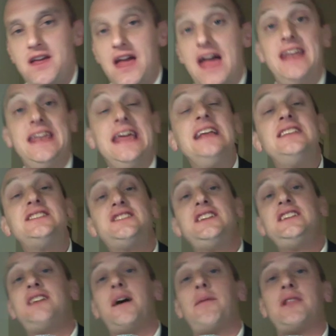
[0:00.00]
An
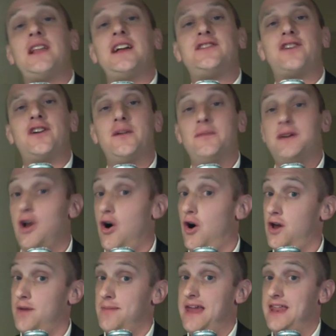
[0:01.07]
NCAA tournament
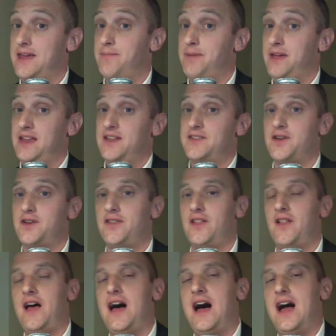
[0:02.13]
automatic bid is on the
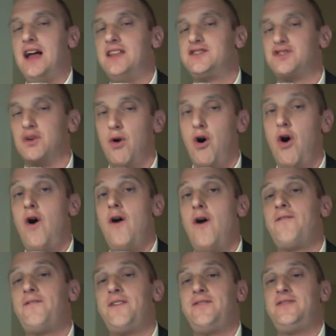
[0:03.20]
line, so all
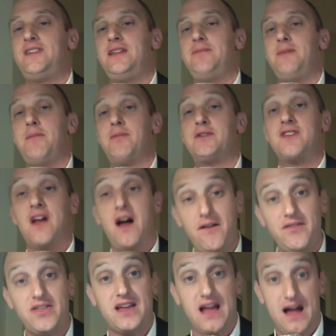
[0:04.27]
15 members
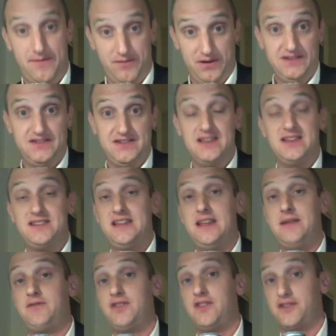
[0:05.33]
of the conference send a
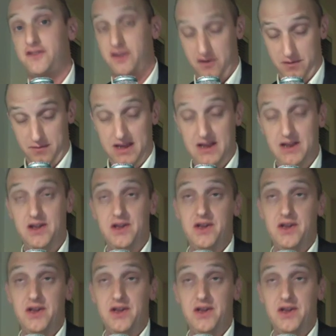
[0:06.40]
team to the tournament.